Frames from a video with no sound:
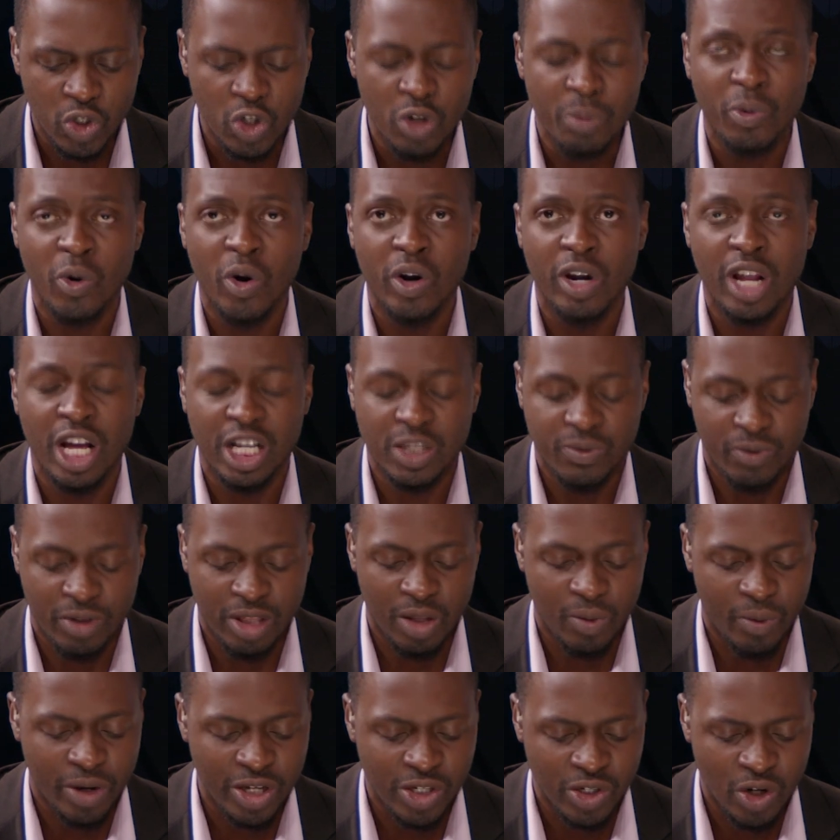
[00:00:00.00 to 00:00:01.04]
new products for
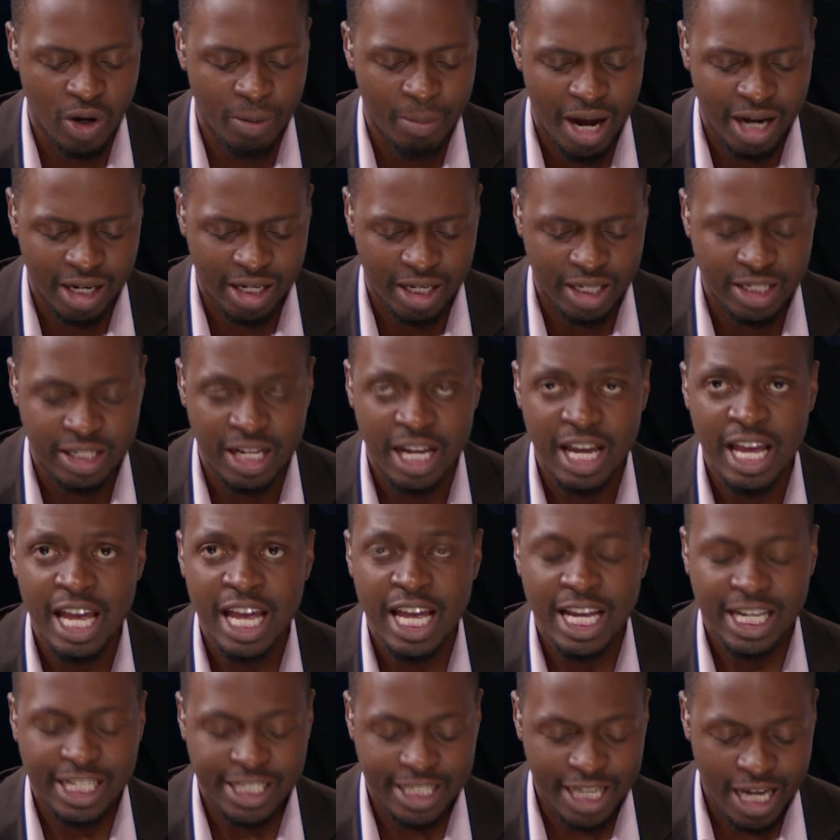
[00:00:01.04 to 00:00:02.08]
the regional market.
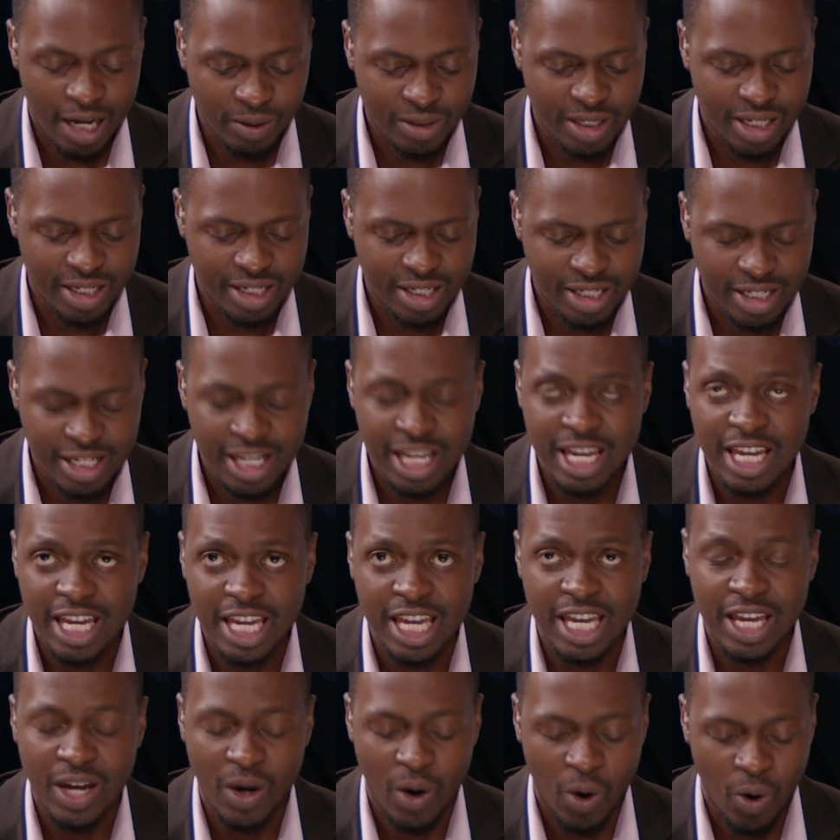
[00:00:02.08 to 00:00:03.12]
Delta
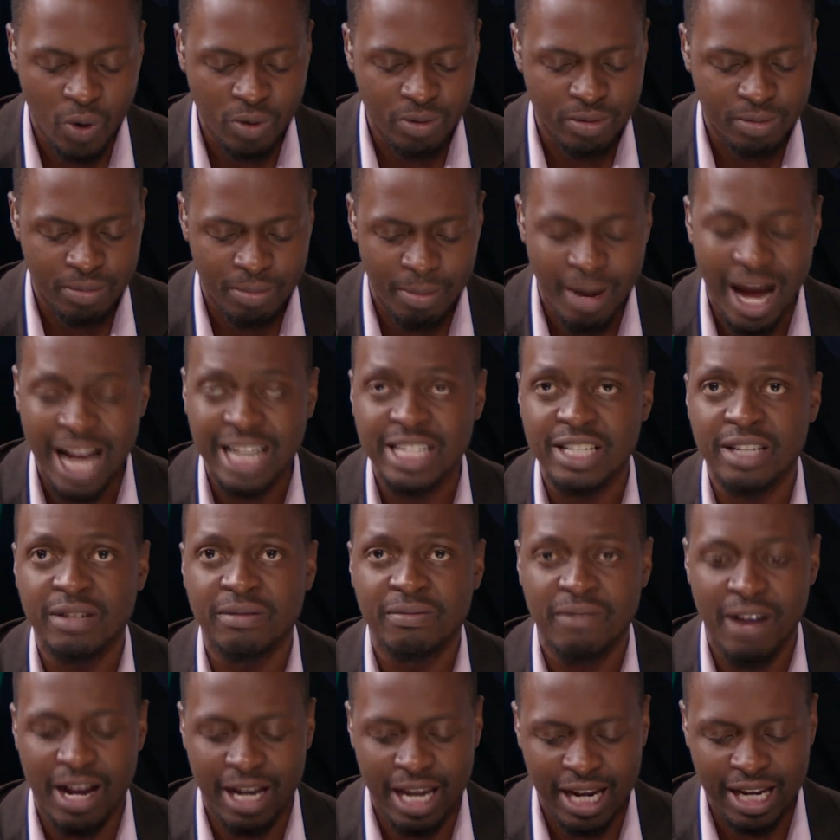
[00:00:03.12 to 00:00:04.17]
CEO Matt
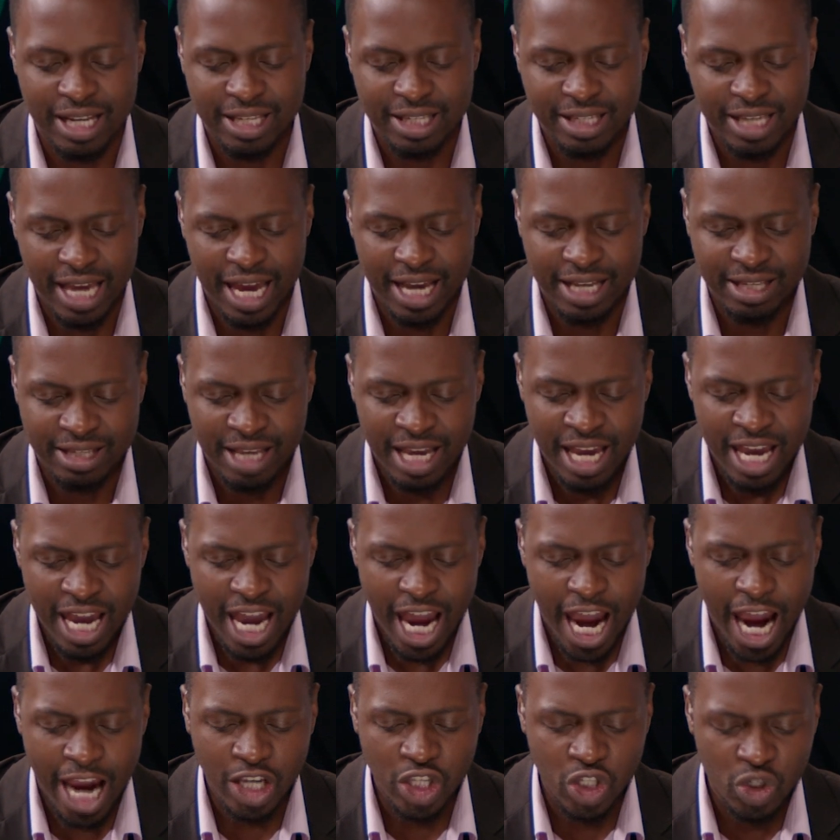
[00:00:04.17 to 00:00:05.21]
Valele says
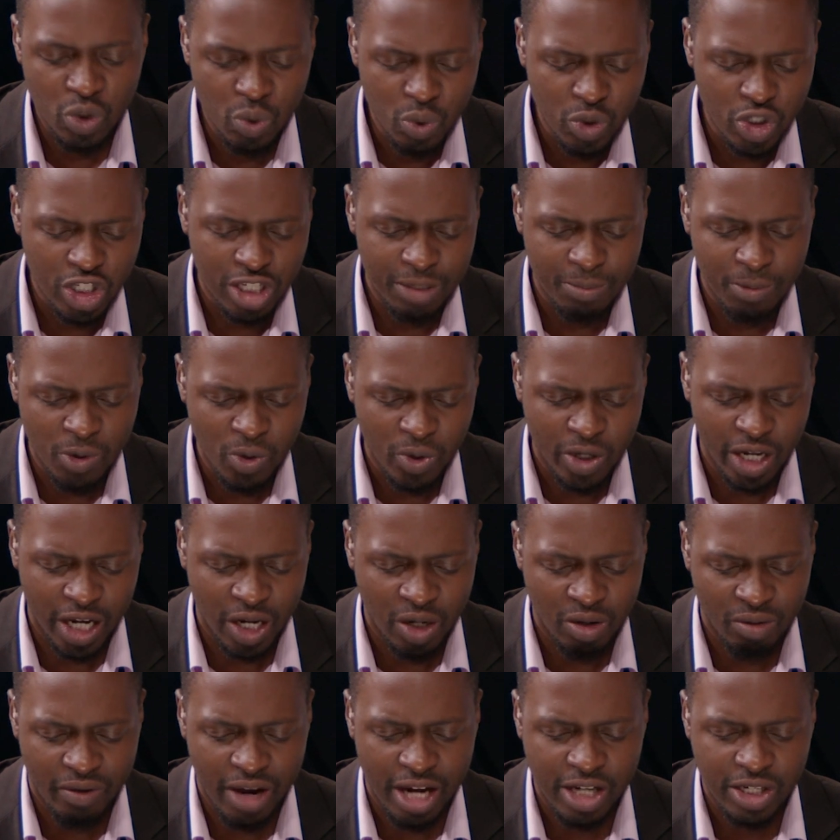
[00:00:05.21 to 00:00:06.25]
a new Chibuku
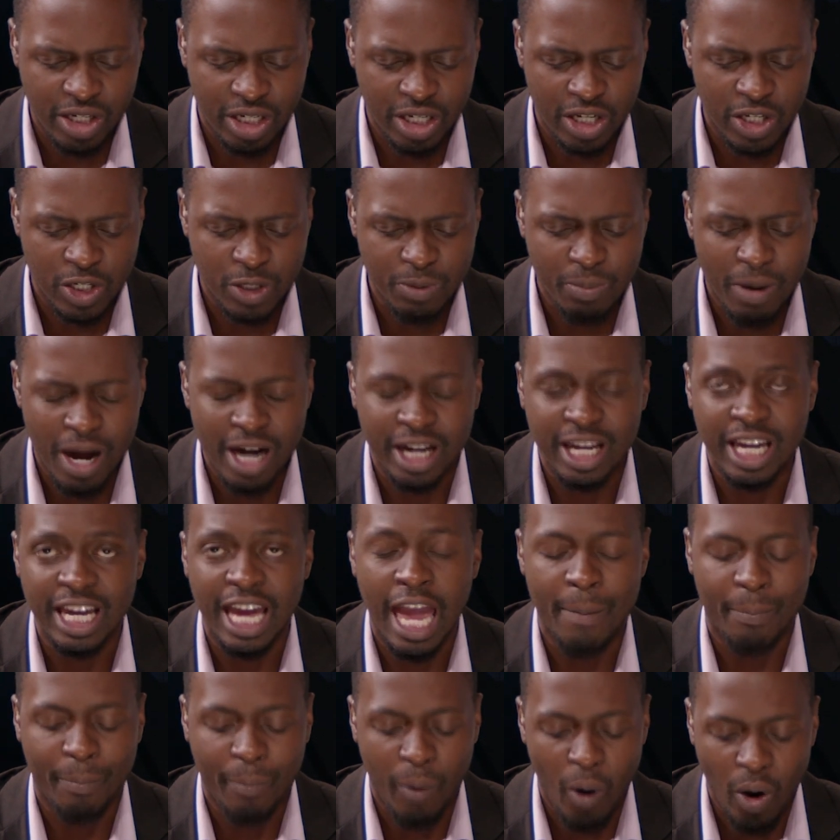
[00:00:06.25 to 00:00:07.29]
innovation is sparking
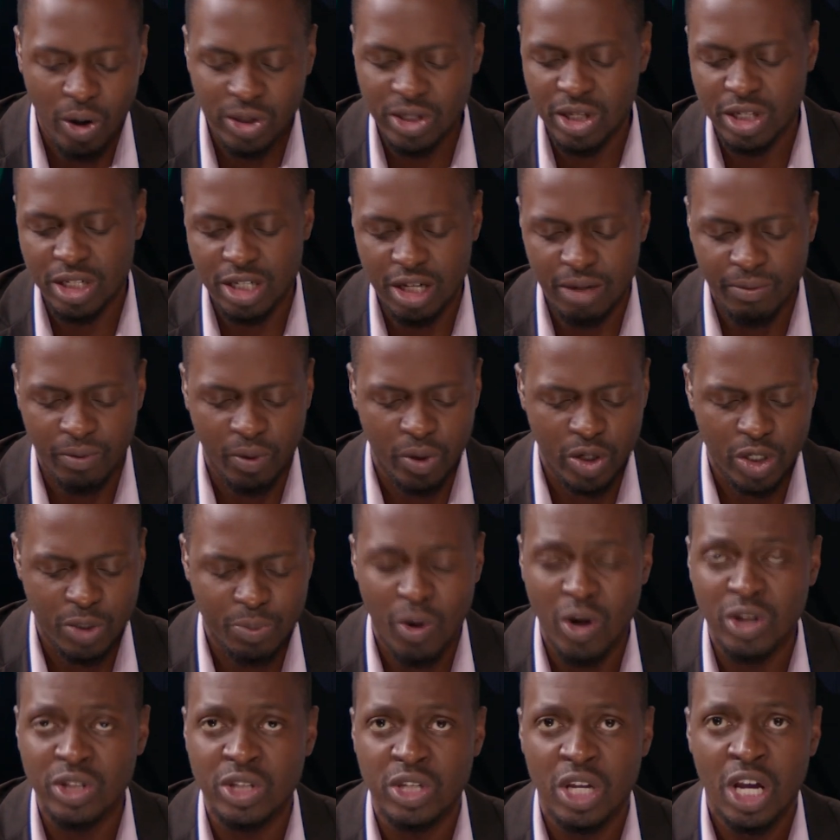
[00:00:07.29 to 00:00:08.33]
a positive
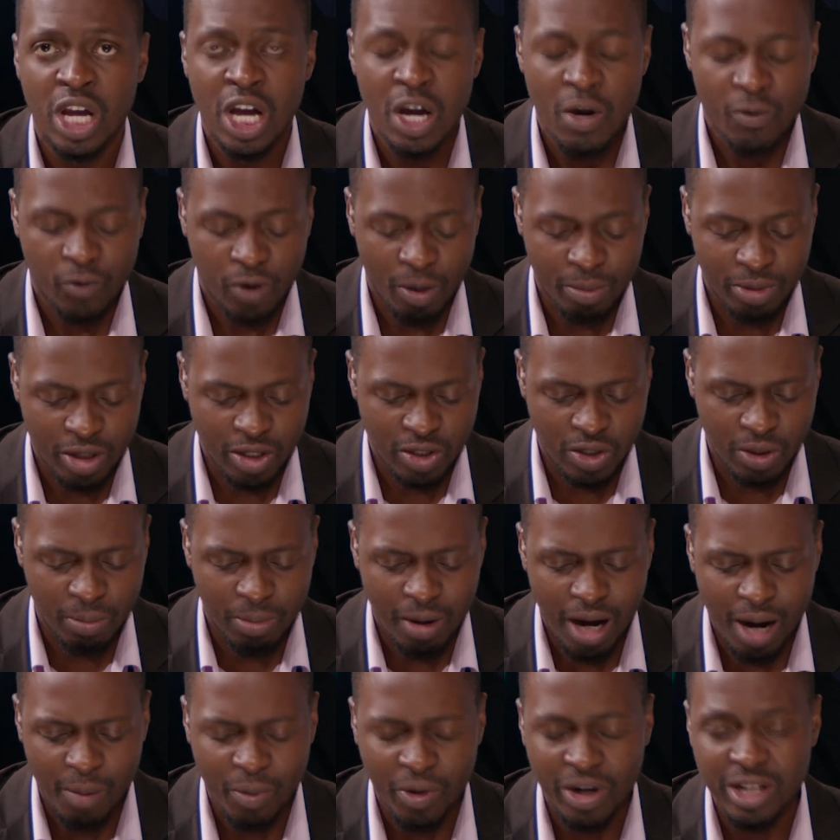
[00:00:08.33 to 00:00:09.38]
response from the
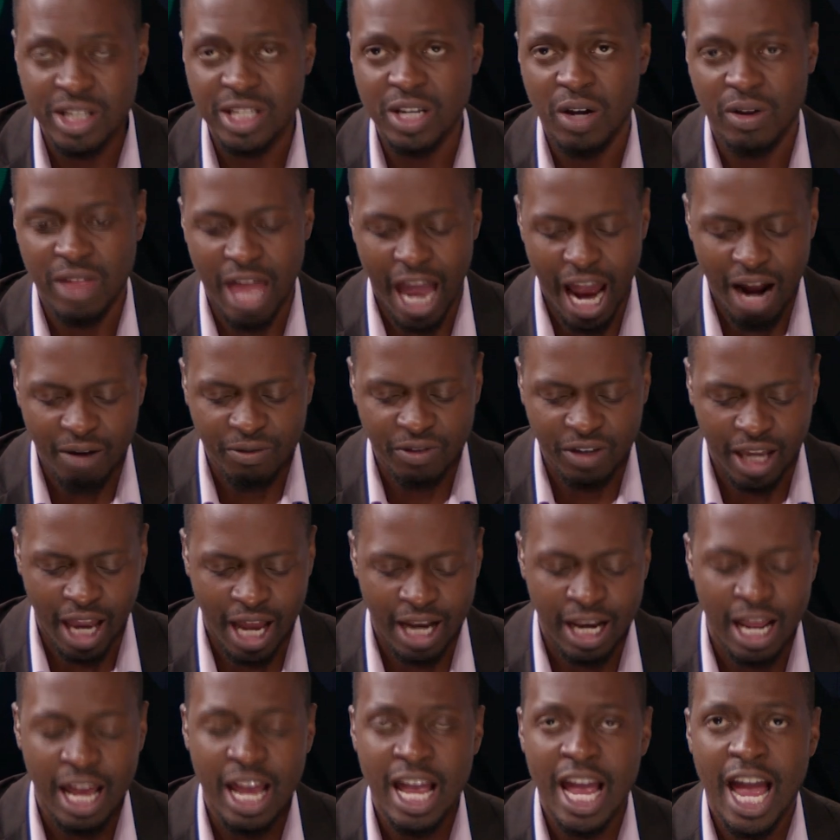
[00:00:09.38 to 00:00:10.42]
Zimbabwean, South
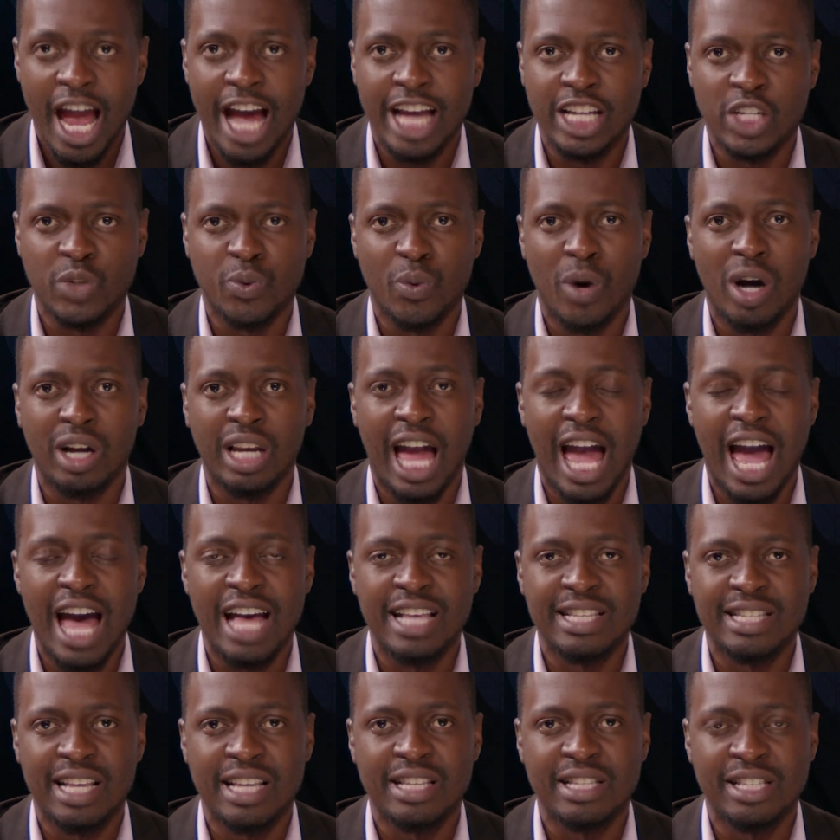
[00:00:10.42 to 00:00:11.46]
African, as well
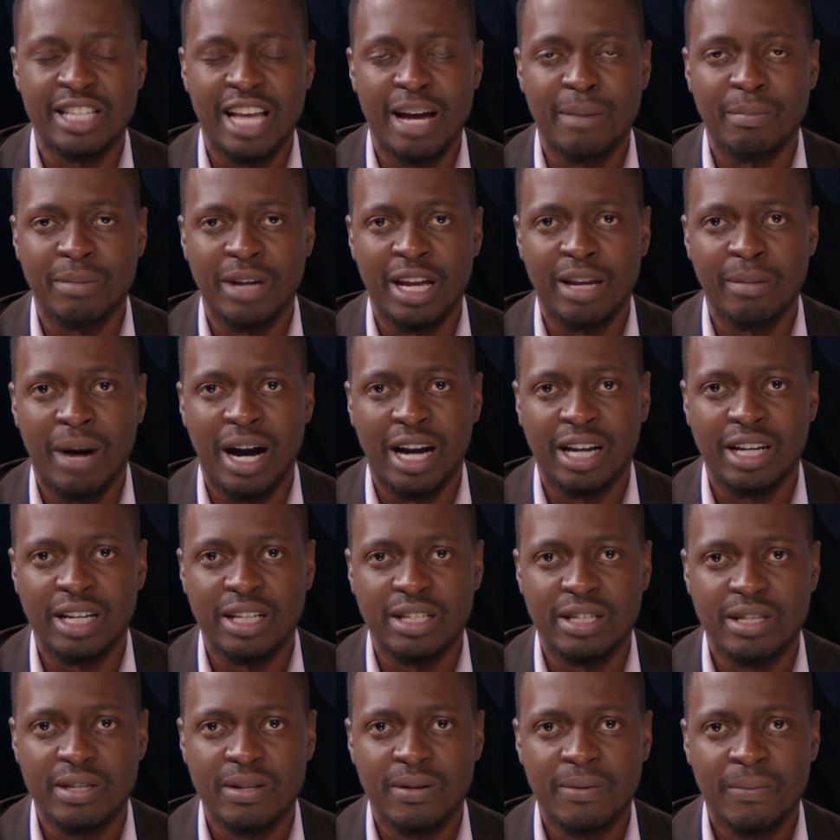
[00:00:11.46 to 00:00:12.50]
as Zambian
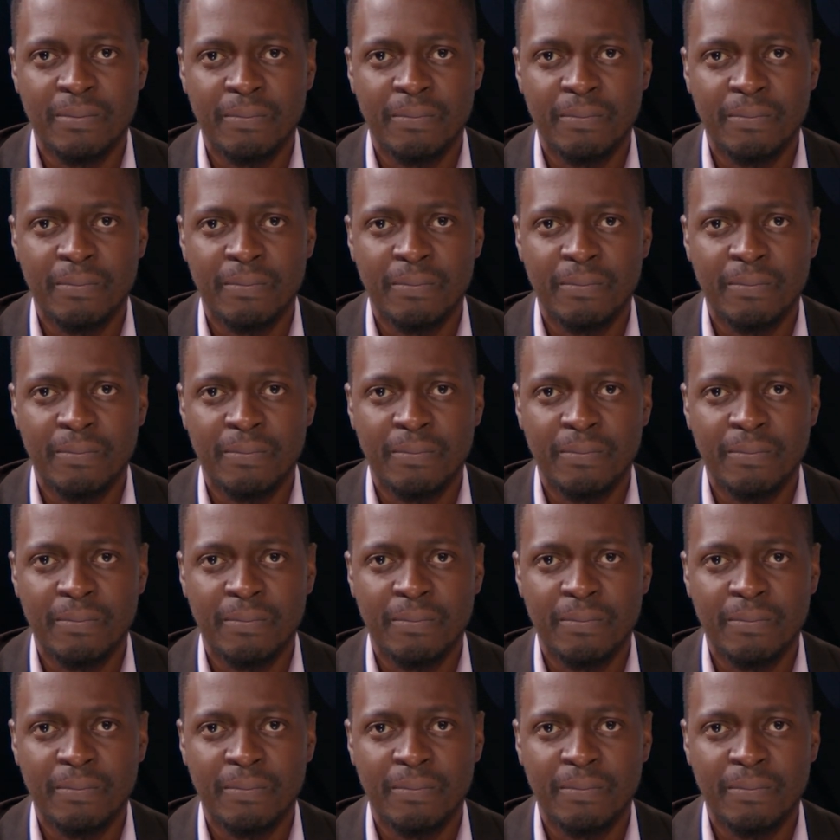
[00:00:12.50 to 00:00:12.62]
markets